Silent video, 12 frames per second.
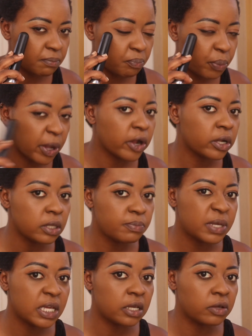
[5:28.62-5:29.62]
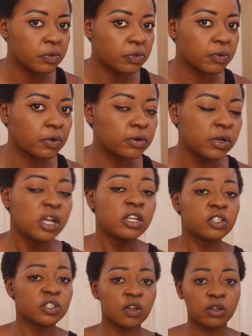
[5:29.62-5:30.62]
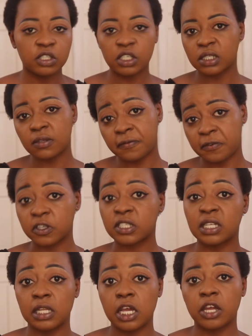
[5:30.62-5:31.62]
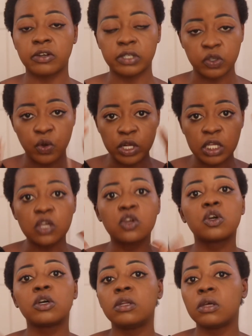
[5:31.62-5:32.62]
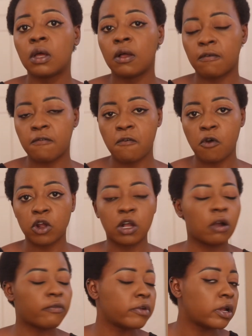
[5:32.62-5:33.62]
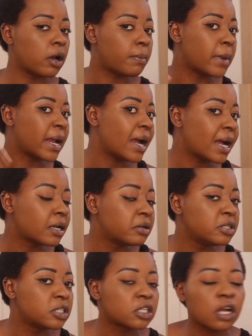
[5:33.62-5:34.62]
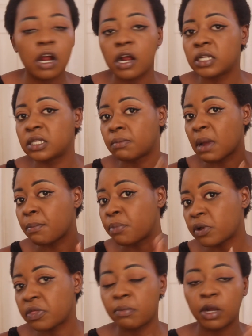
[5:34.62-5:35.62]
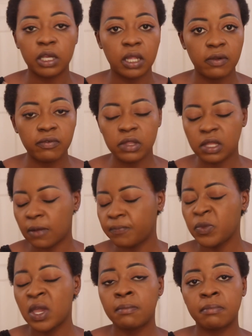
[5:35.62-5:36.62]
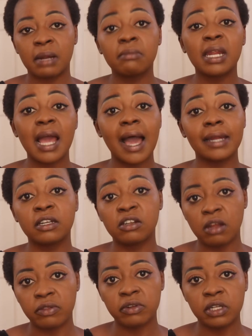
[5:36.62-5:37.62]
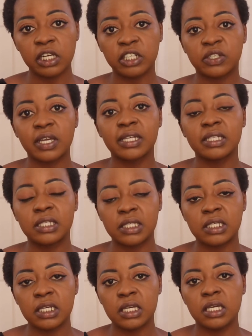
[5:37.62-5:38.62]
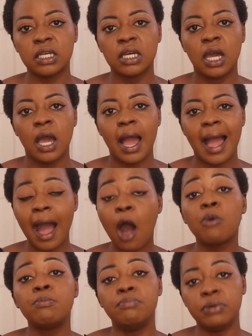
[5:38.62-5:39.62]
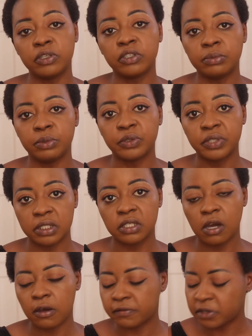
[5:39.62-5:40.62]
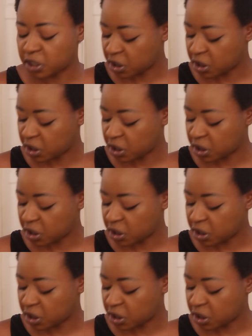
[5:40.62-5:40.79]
barely peeking through. So just the first layer is already good for covering up my acne scars and my birthmark and everything. But I'm going to add another layer so I can see how buildable this coverage